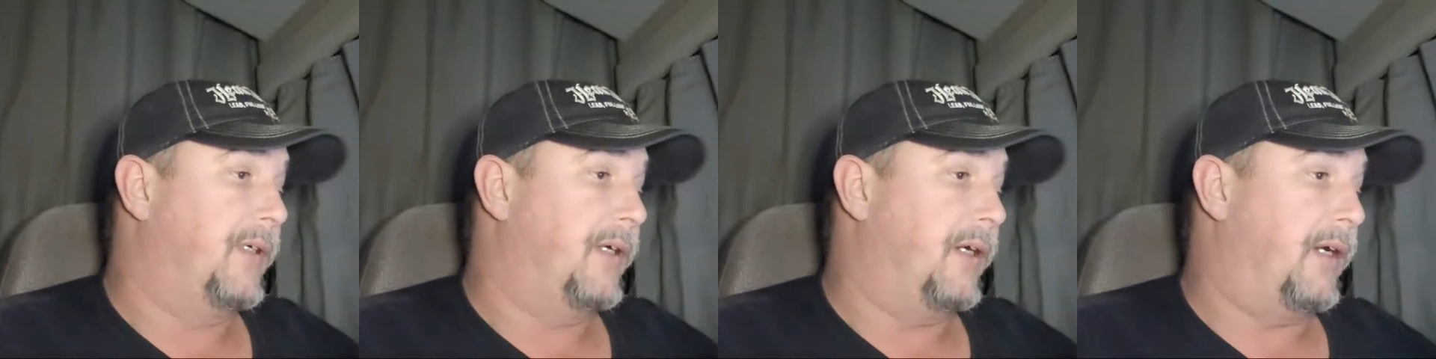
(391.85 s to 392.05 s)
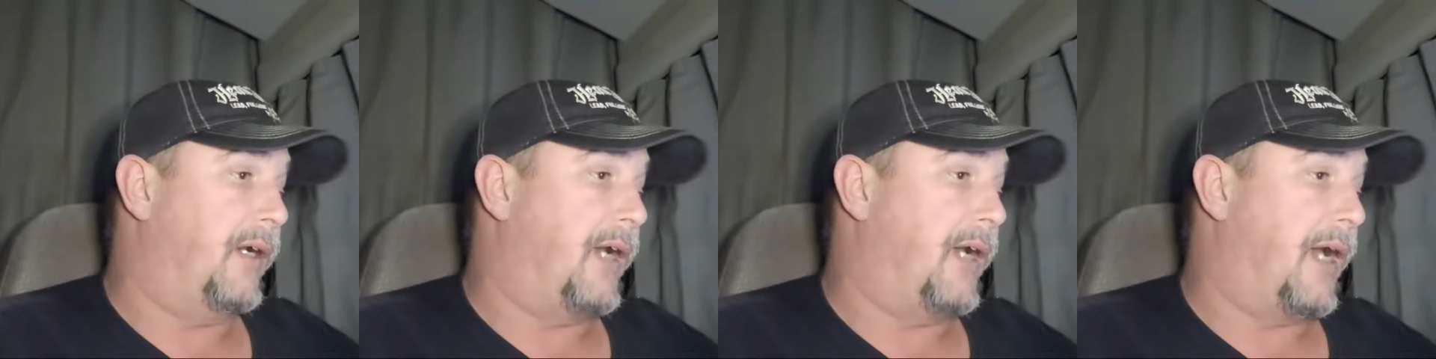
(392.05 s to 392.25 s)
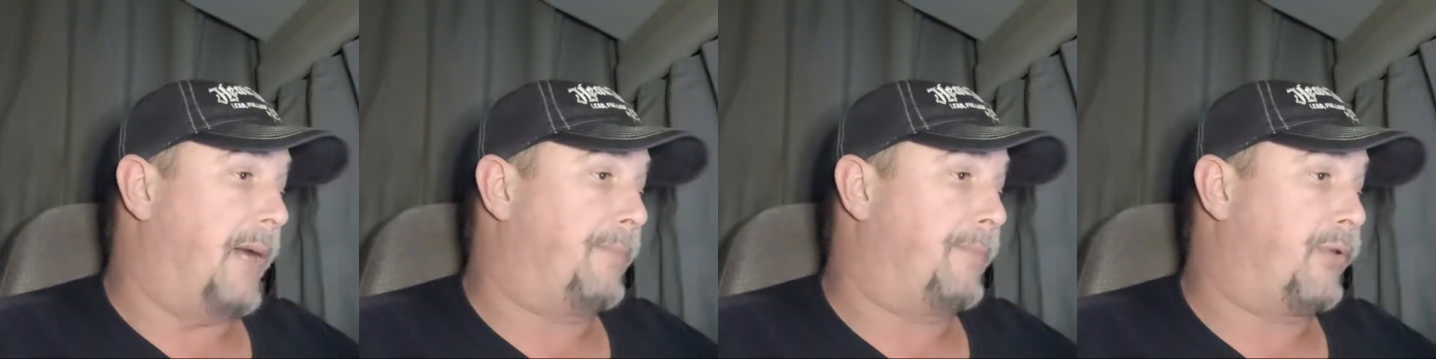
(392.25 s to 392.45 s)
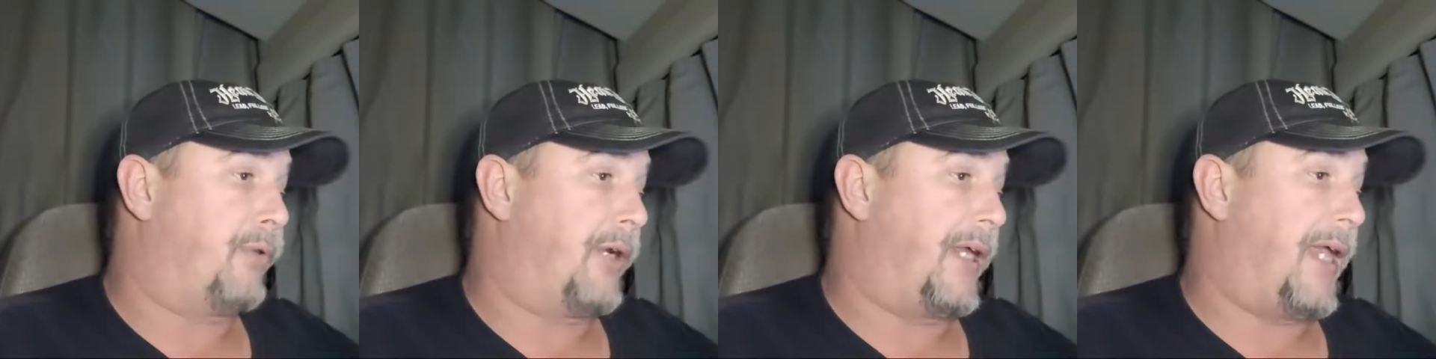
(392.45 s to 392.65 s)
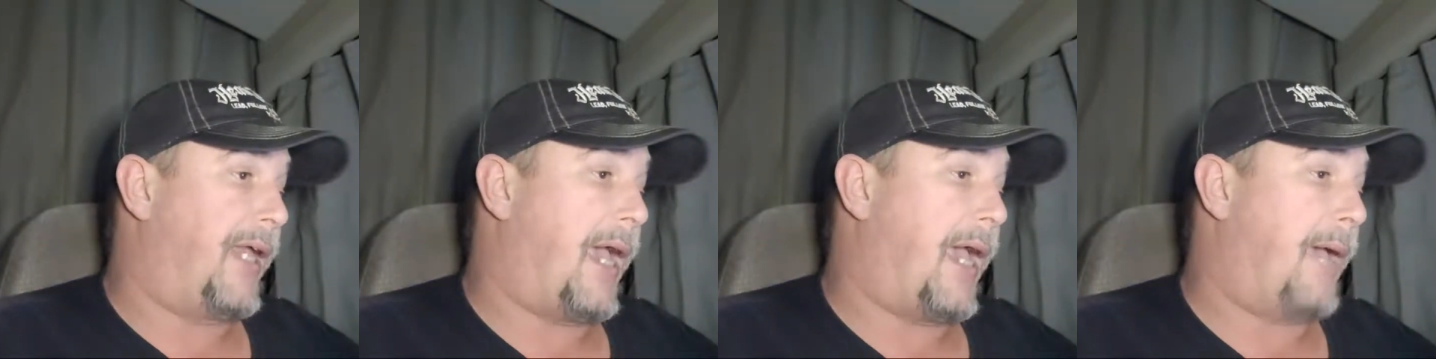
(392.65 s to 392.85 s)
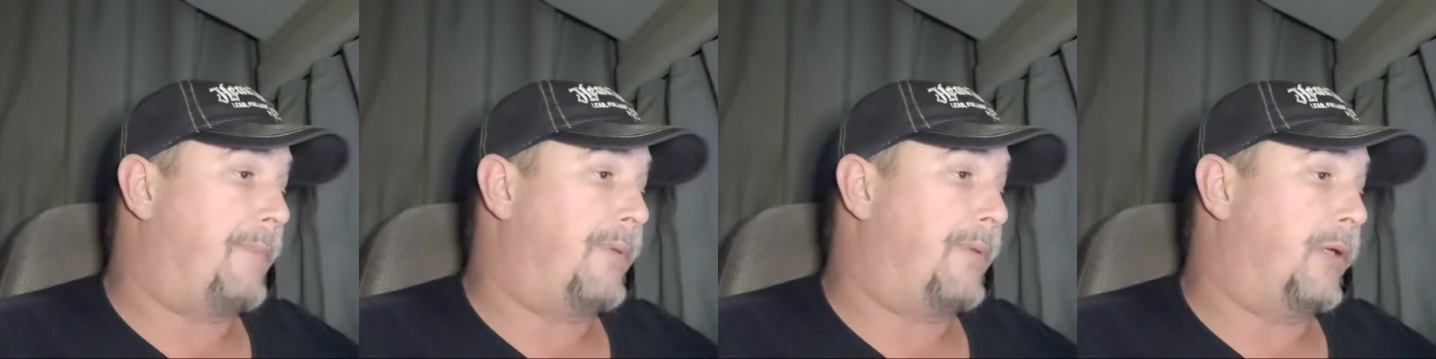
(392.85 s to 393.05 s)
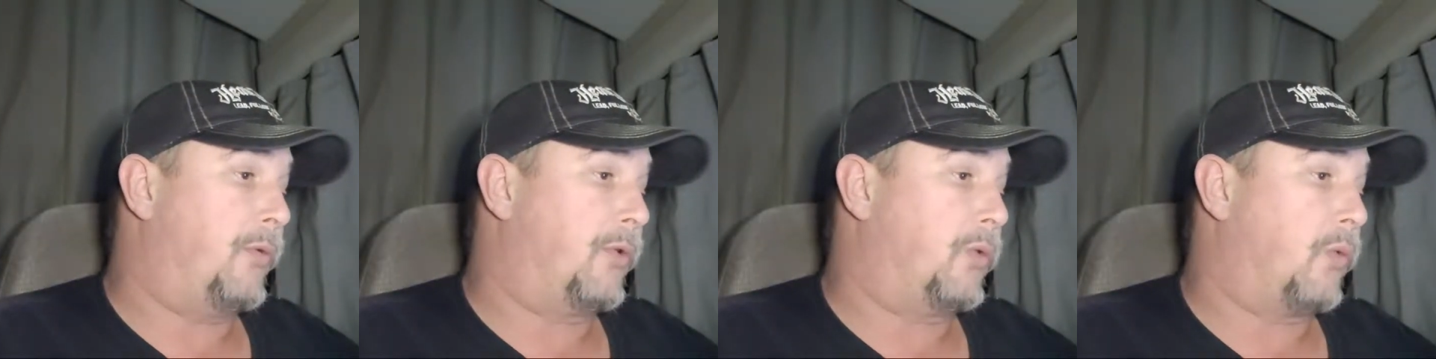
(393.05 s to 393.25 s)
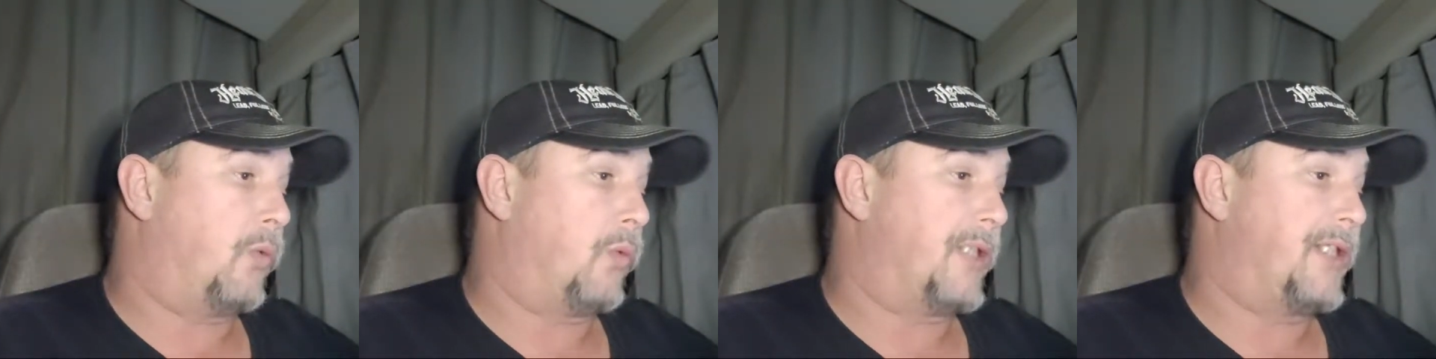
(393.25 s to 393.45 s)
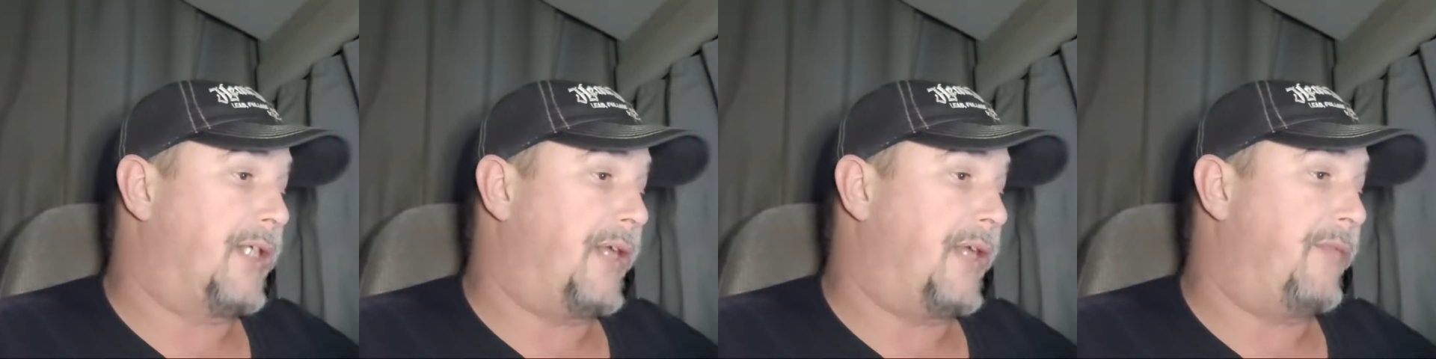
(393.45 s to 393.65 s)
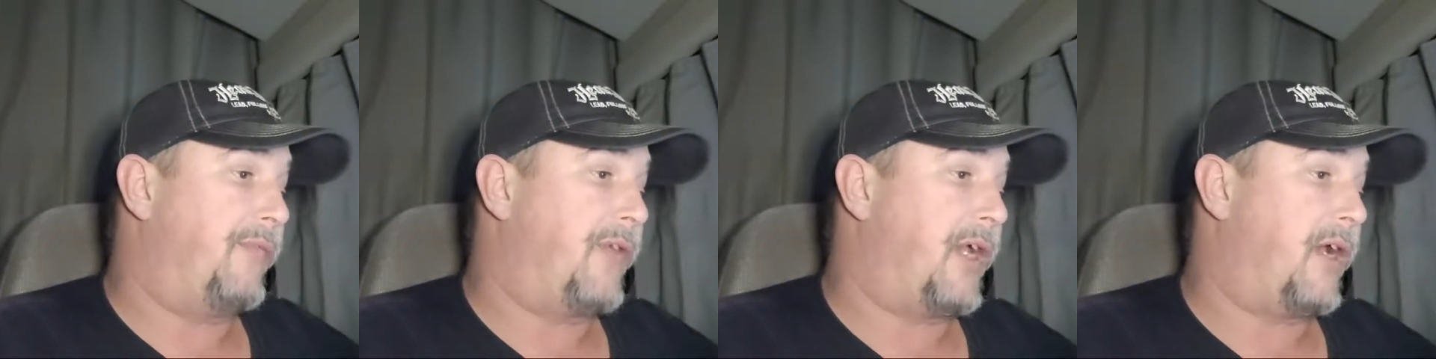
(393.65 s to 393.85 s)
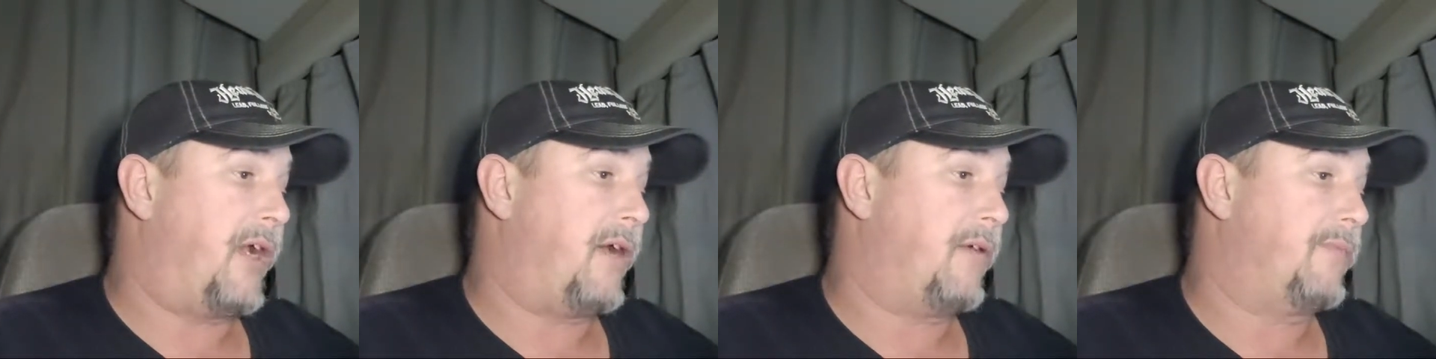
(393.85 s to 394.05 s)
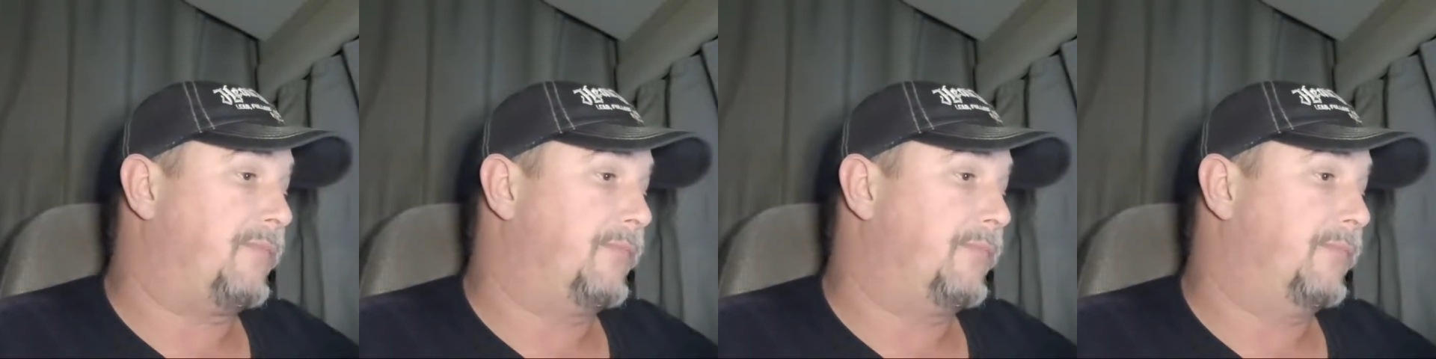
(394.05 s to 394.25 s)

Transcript: I'm pretty happy with what's in there,